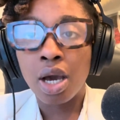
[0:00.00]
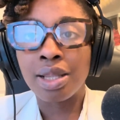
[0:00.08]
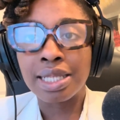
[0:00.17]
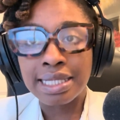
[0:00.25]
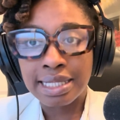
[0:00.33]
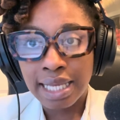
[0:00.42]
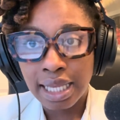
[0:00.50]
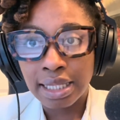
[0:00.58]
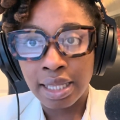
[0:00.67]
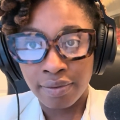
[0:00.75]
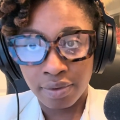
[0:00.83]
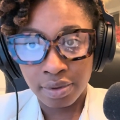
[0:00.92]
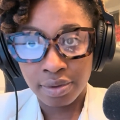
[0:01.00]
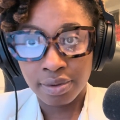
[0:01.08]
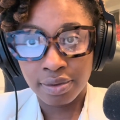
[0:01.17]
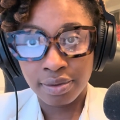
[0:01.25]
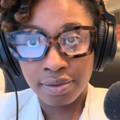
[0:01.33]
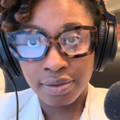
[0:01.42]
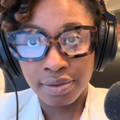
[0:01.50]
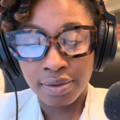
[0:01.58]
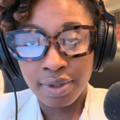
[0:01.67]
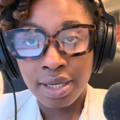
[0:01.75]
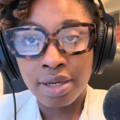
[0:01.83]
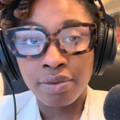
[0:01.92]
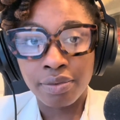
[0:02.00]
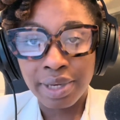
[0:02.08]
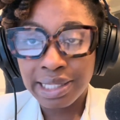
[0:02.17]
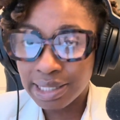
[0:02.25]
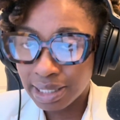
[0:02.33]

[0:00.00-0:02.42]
On the state level, red